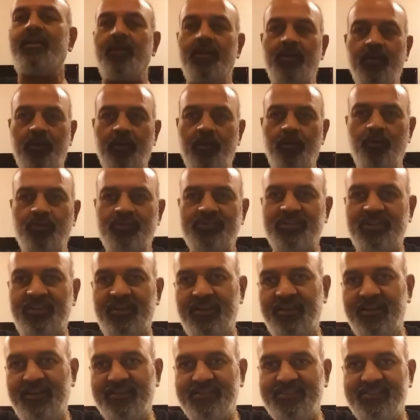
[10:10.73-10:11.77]

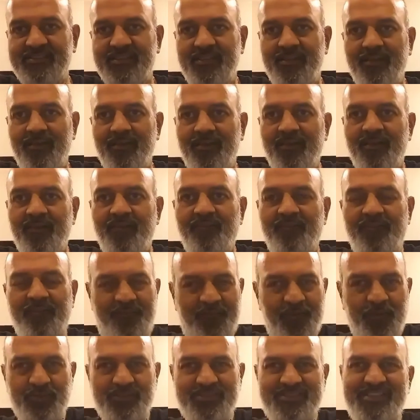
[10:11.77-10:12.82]
conclusion is,
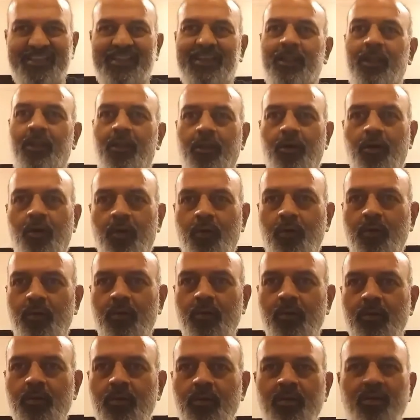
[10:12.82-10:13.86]
if you see
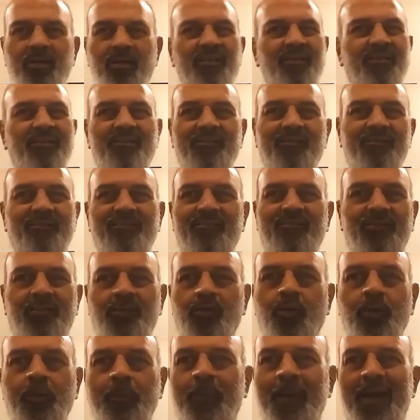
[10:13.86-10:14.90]
low,
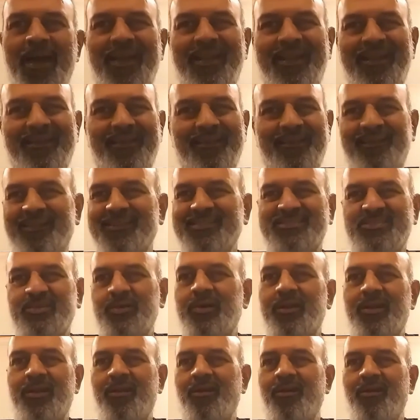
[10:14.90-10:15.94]
don't panic unless you
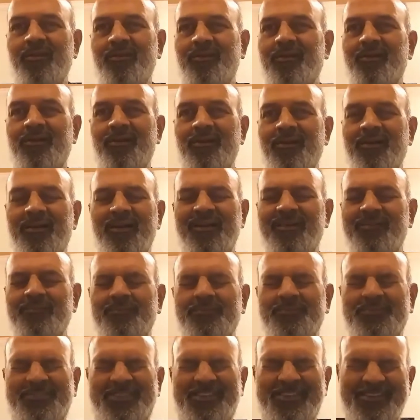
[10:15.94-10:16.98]
are an
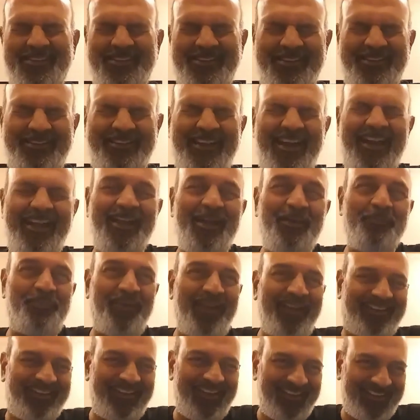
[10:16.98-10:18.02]

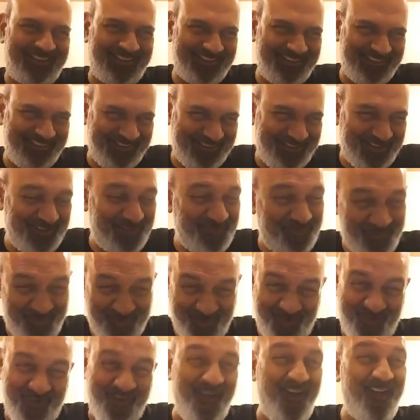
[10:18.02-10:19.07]
diabetic. If
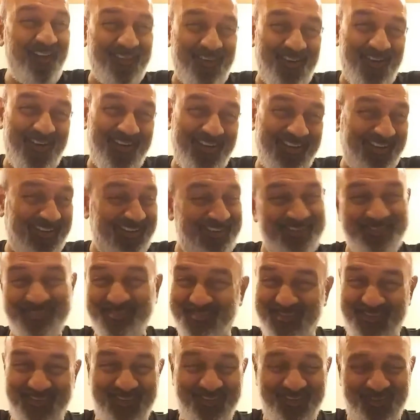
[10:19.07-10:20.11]
you're an alcoholic and
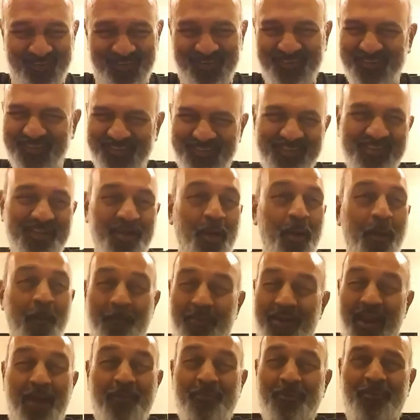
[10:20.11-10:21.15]
you see low,
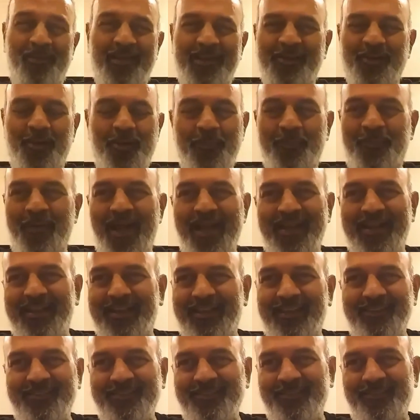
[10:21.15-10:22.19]
probably don't
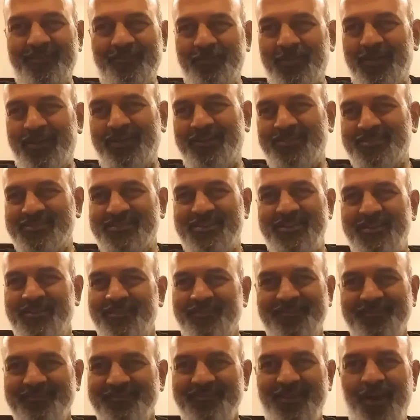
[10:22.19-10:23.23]
panic either, because
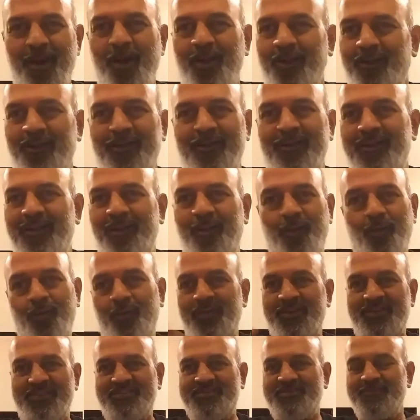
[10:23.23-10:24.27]
alcohol
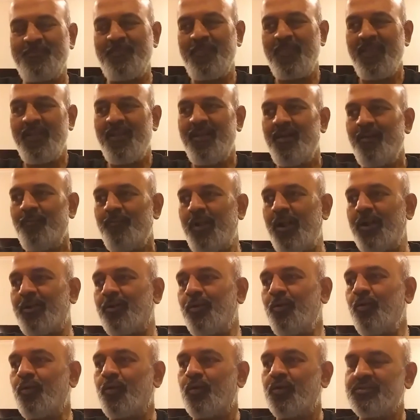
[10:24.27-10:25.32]
lowers blood
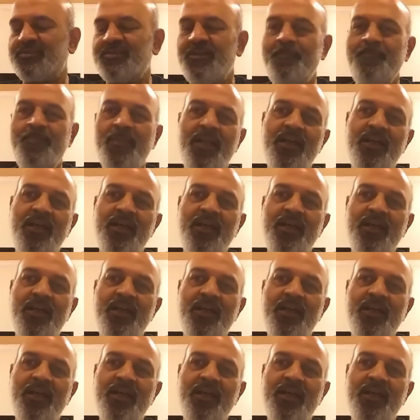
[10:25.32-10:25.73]
glucose.